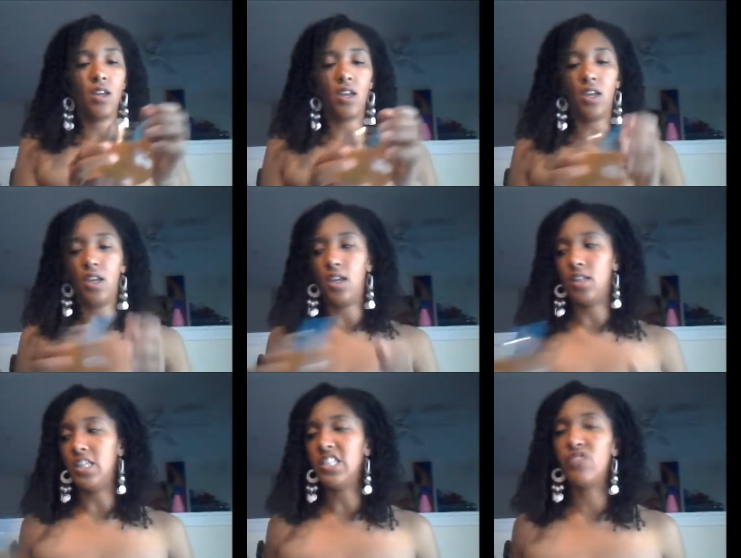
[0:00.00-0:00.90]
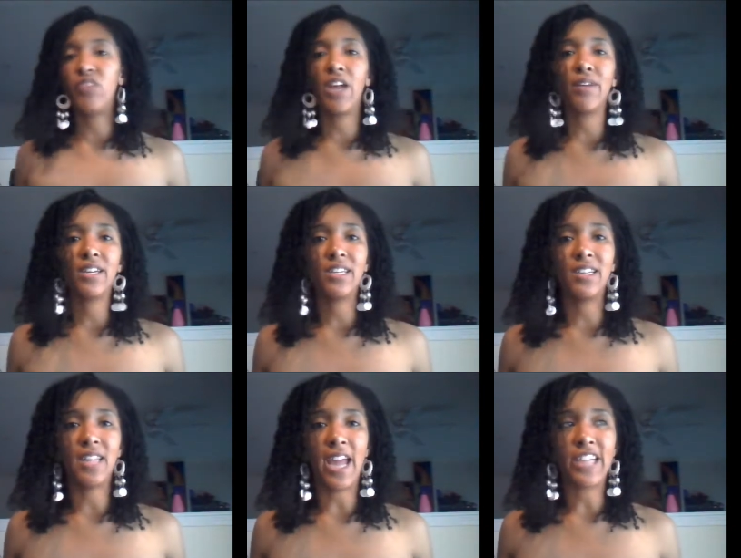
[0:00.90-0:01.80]
And it's very
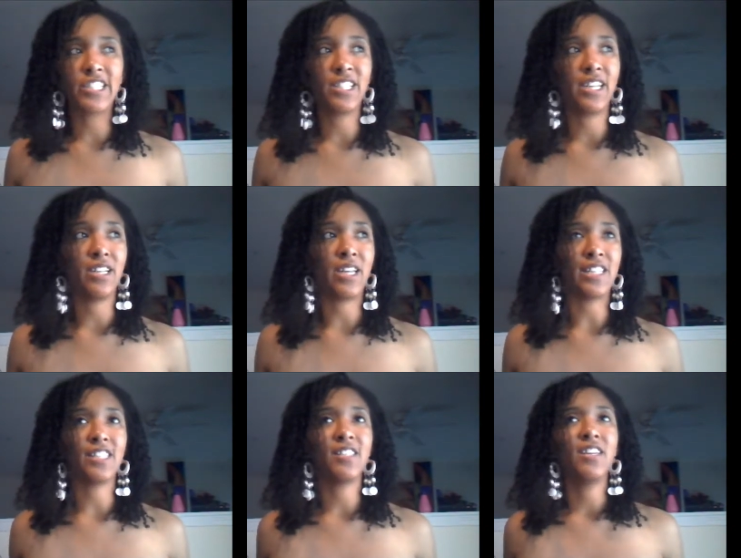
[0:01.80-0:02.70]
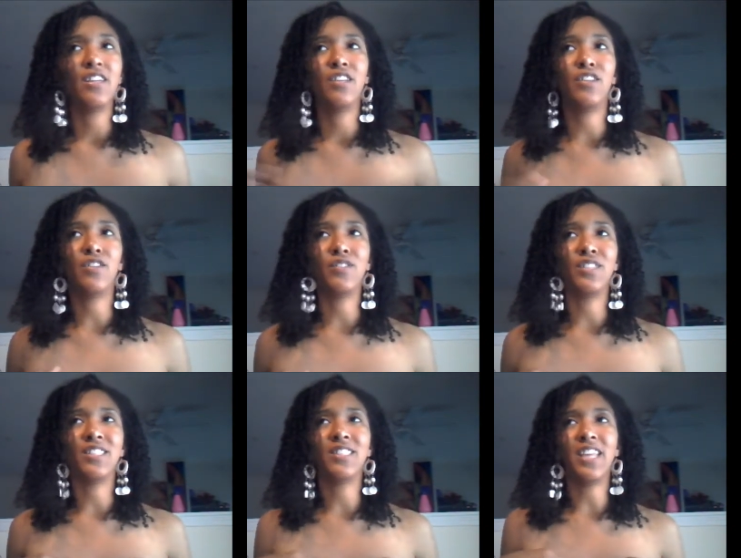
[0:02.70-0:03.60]
good, actually. Like,
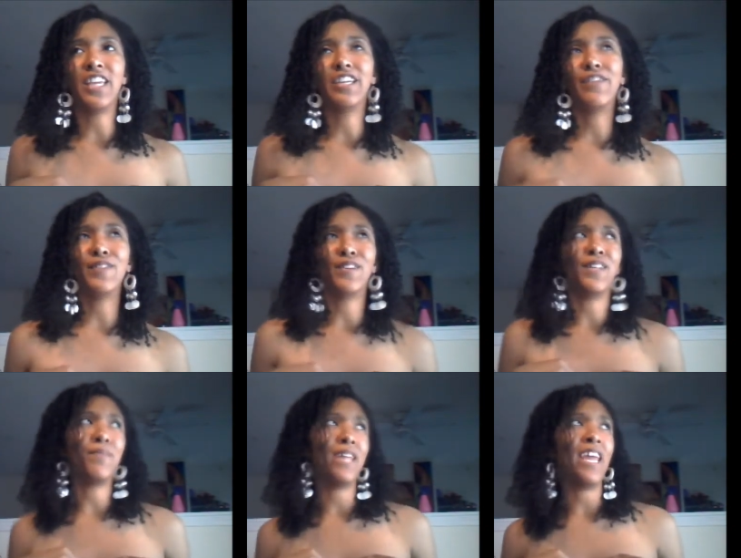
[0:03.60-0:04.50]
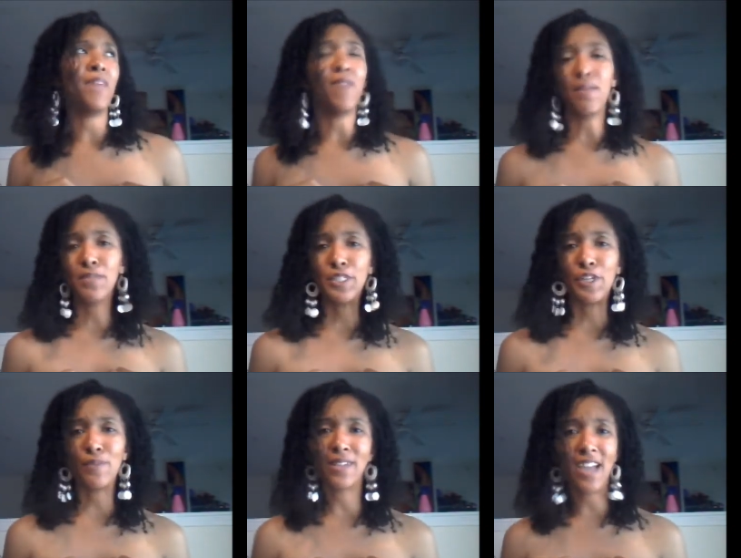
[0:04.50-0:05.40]
to think of, lemonade, maple
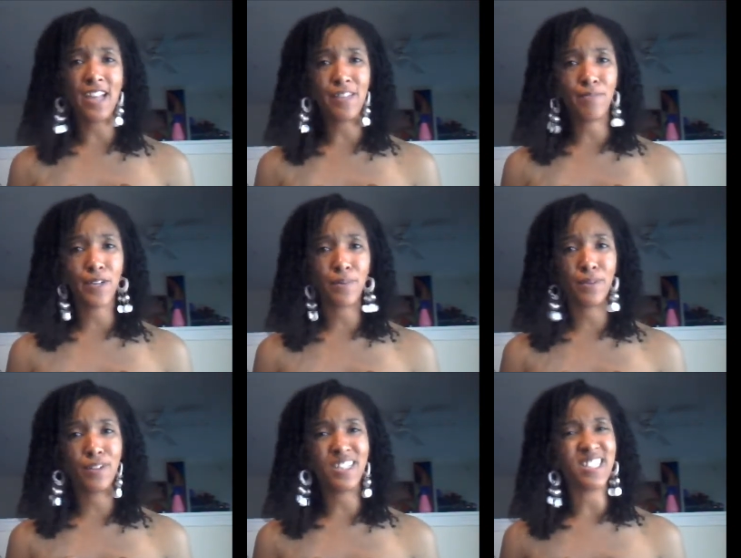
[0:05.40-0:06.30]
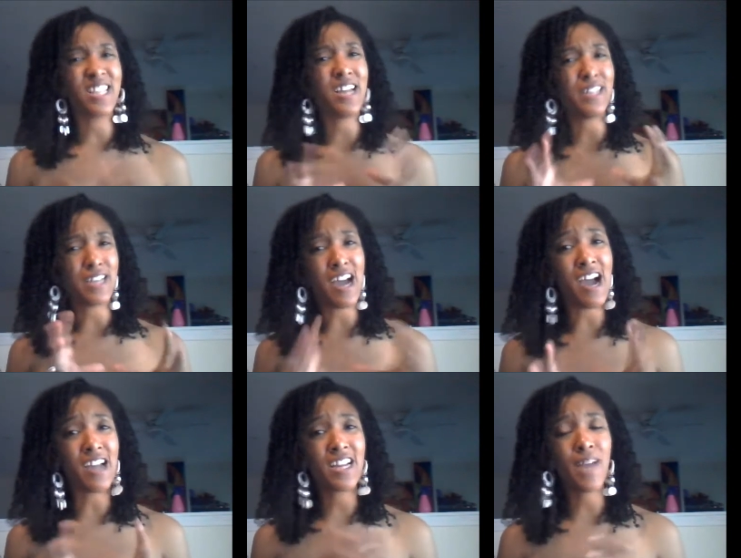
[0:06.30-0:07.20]
syrup, and cayenne pepper, that's kind of like an
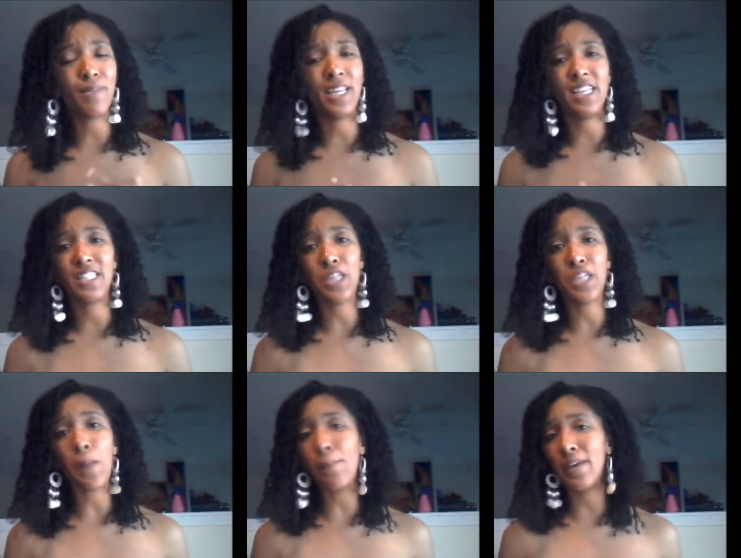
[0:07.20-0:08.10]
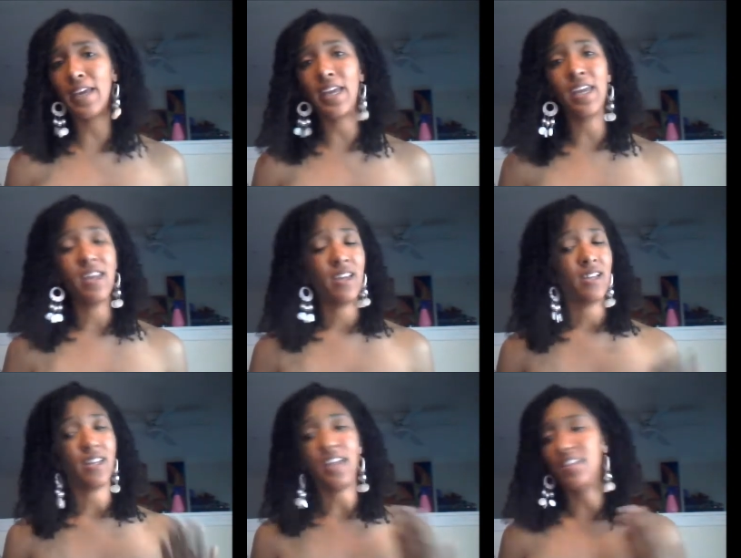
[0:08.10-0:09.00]
odd combination, but
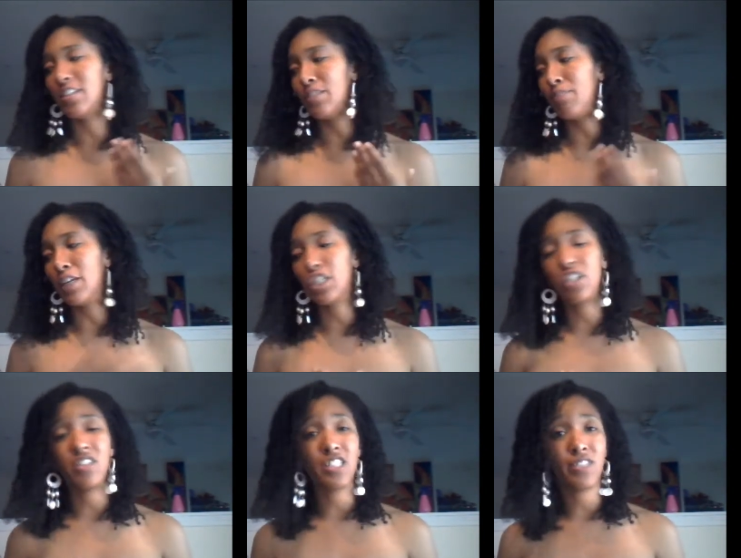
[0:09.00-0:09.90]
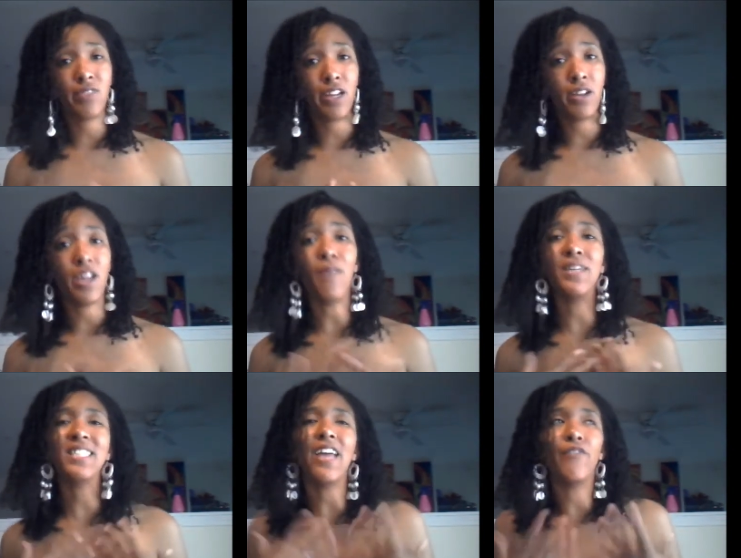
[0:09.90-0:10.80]
like the mixture is
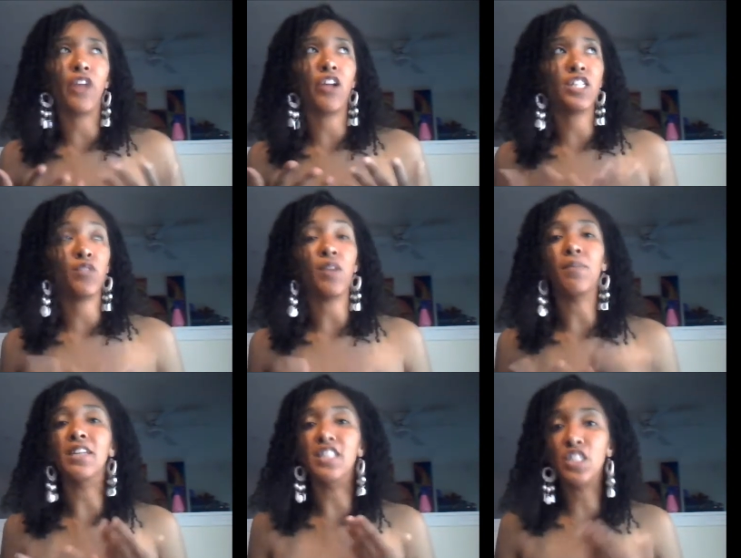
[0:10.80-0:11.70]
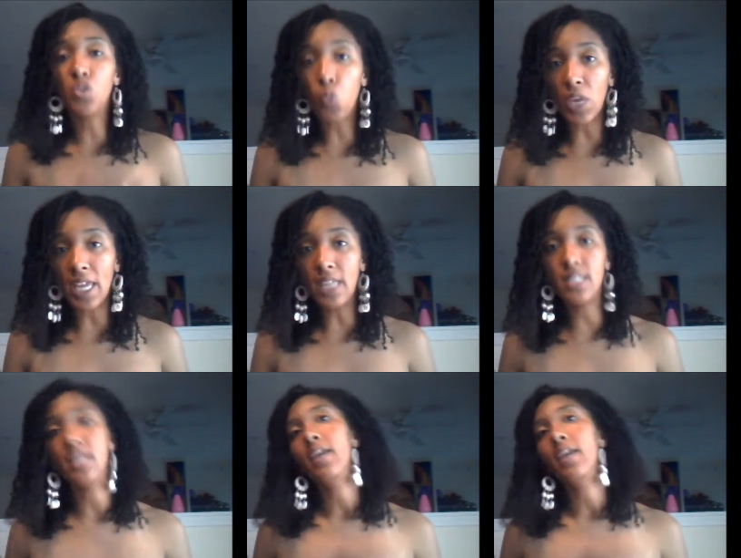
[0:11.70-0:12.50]
it's not very sweet, but it's sweet,